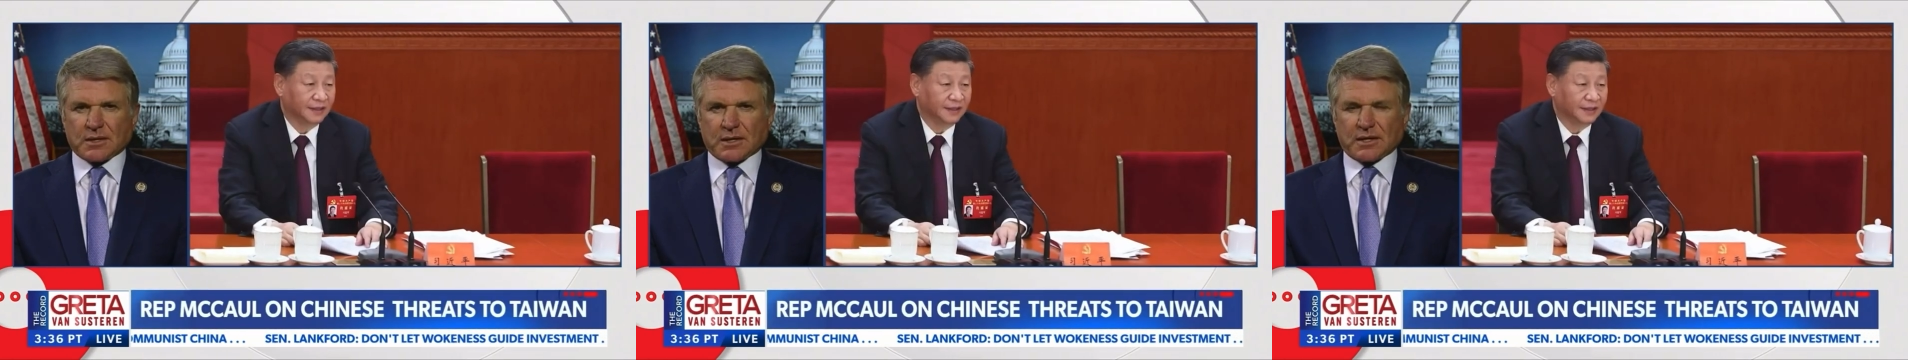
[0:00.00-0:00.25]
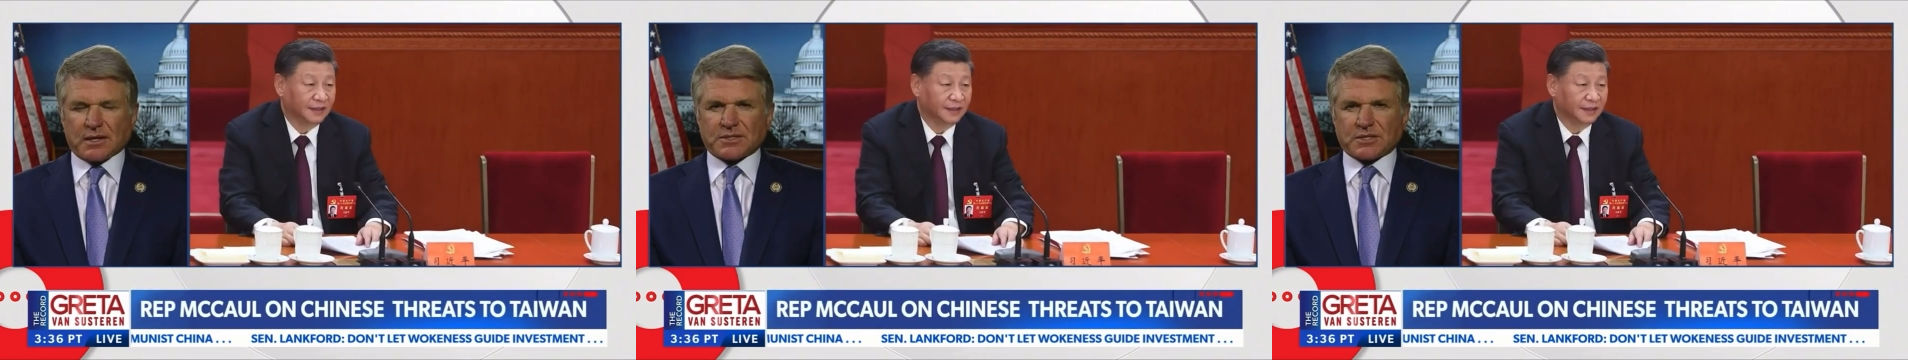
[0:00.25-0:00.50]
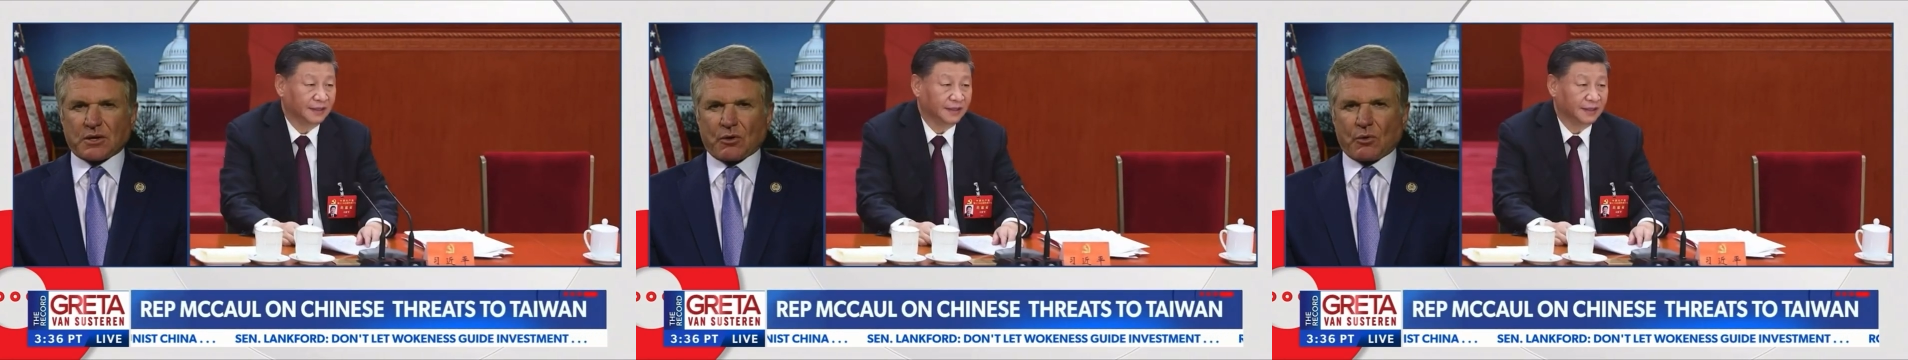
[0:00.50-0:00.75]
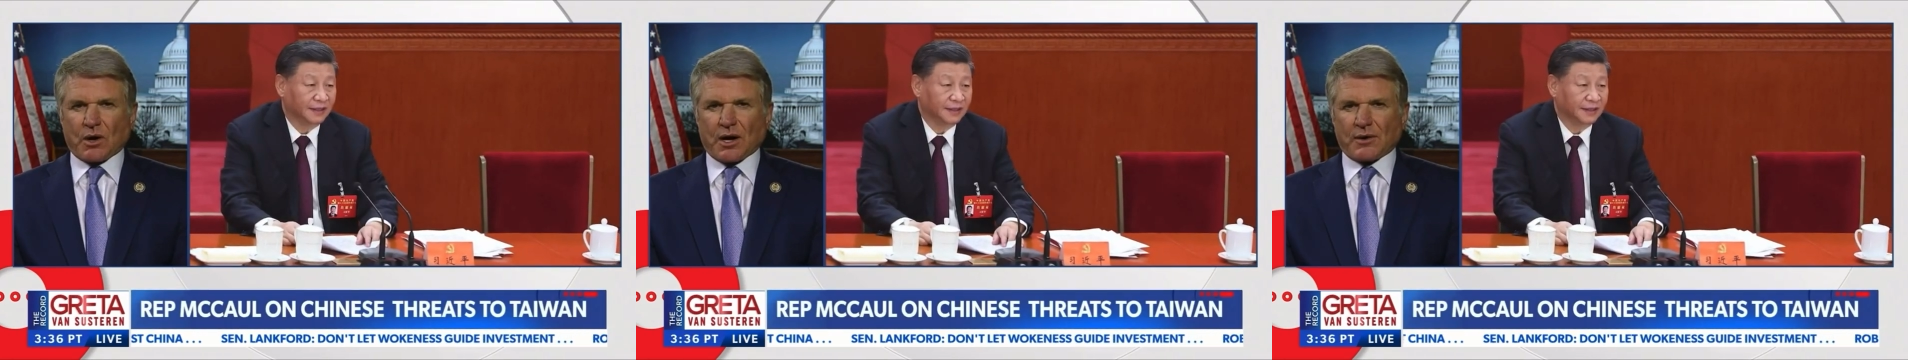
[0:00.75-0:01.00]
Speaker 1: And, and
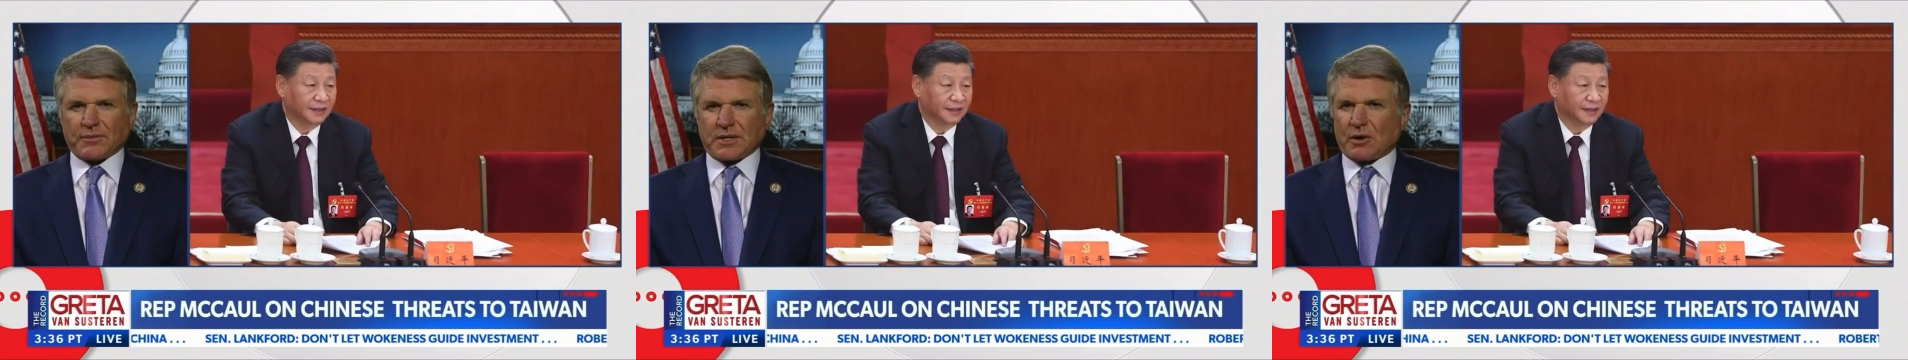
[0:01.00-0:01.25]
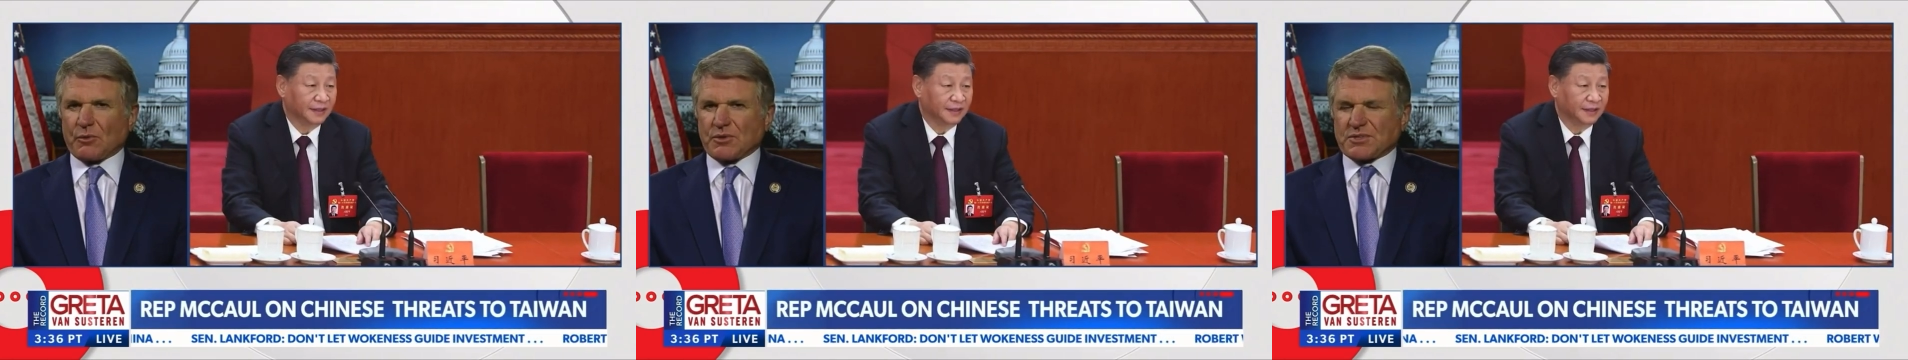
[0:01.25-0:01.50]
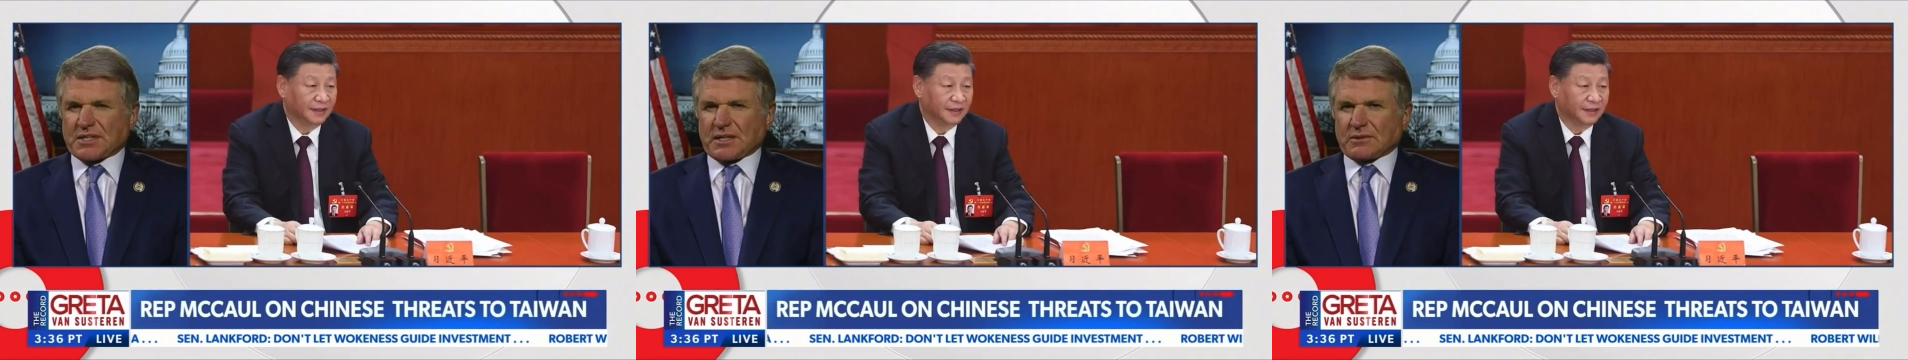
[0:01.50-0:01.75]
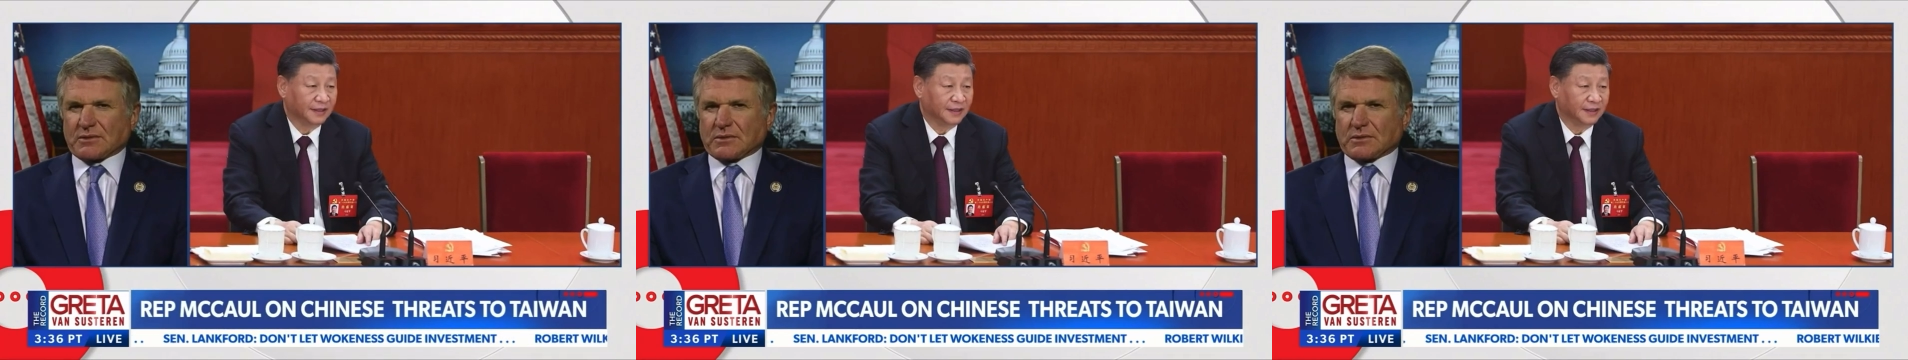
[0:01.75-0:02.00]
so, uh, you know, we've
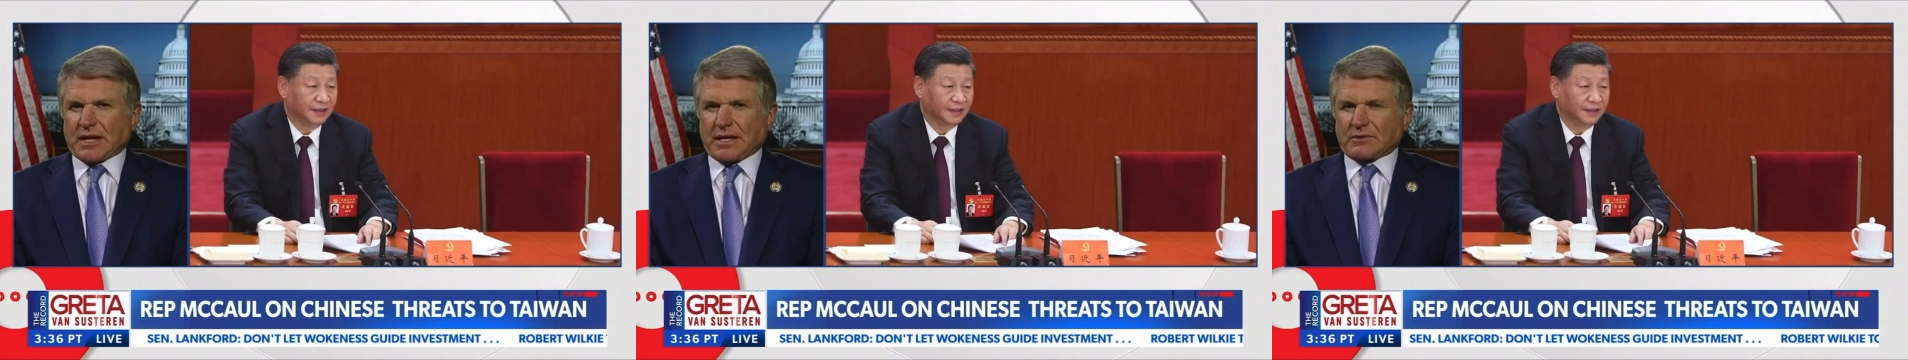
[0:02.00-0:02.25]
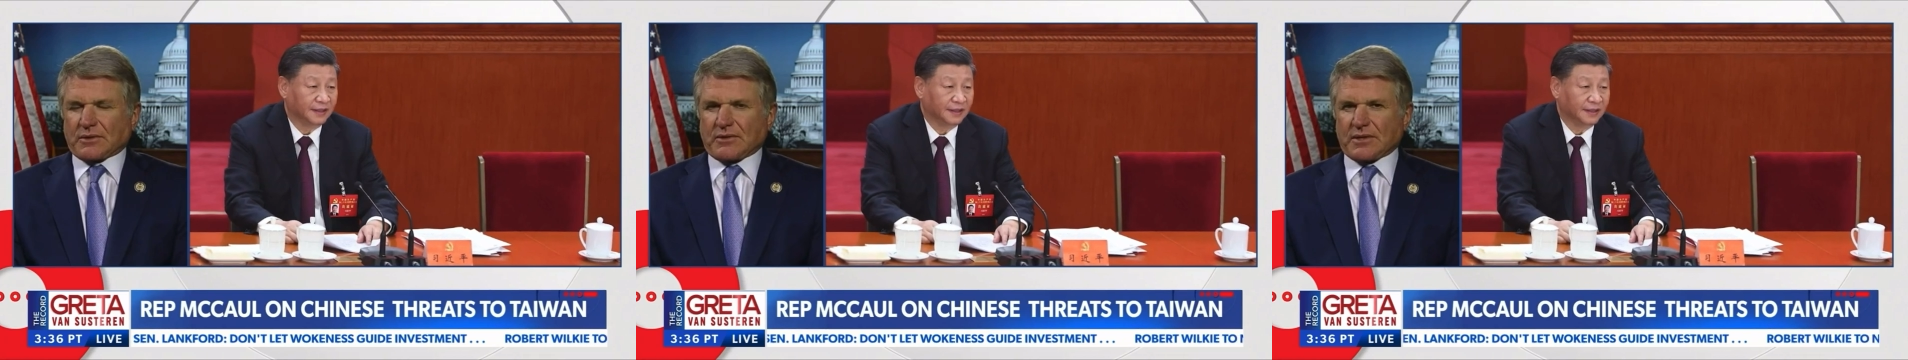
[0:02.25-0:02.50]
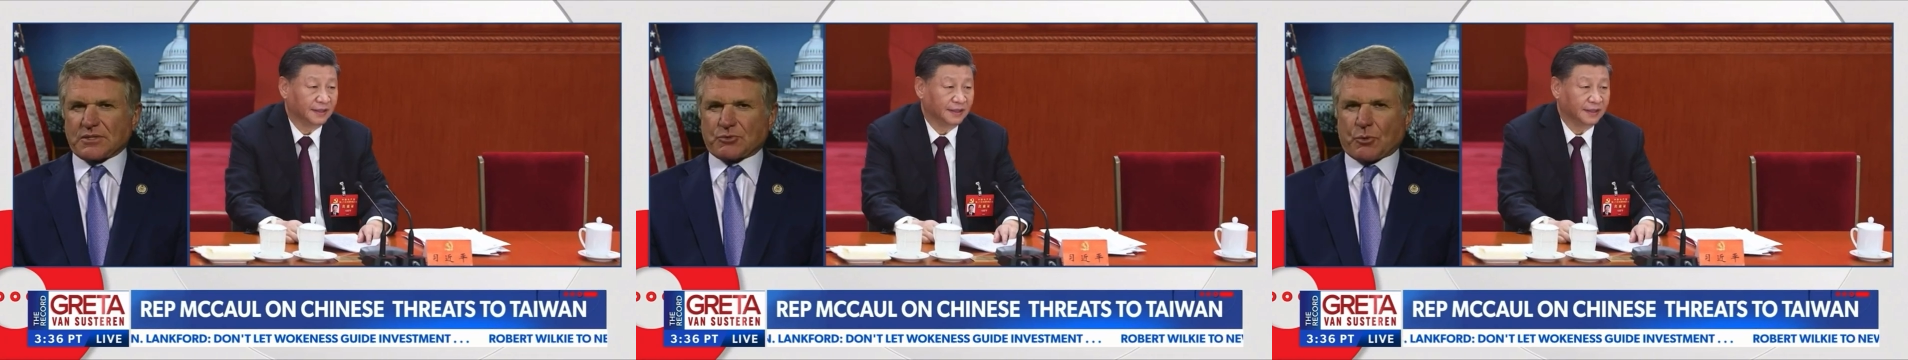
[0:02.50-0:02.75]
seen lately these